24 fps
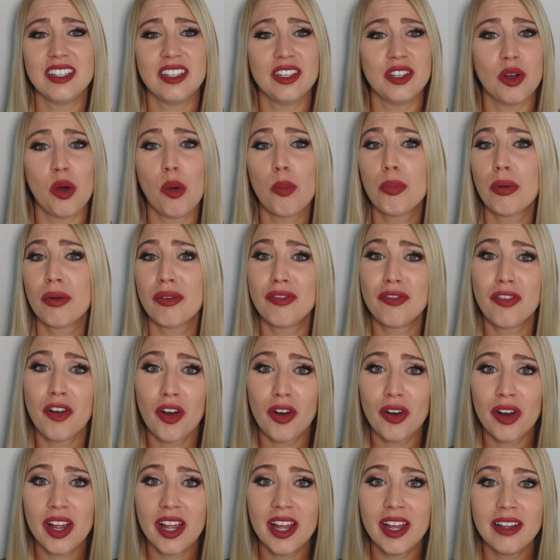you don't
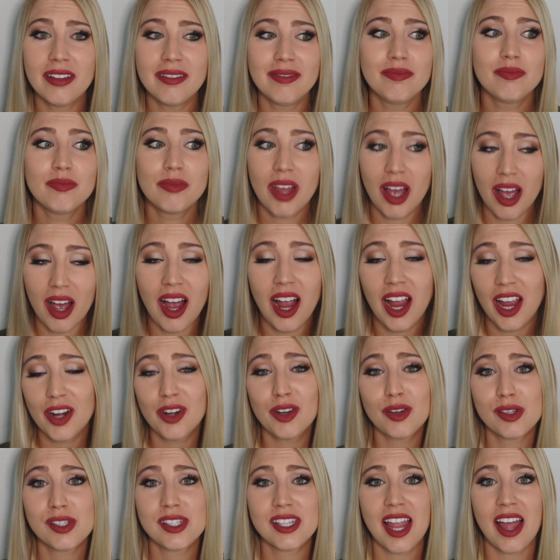prefer it. I
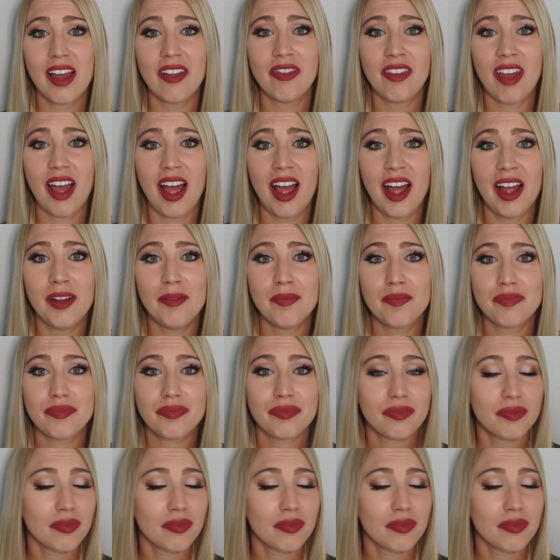understand that.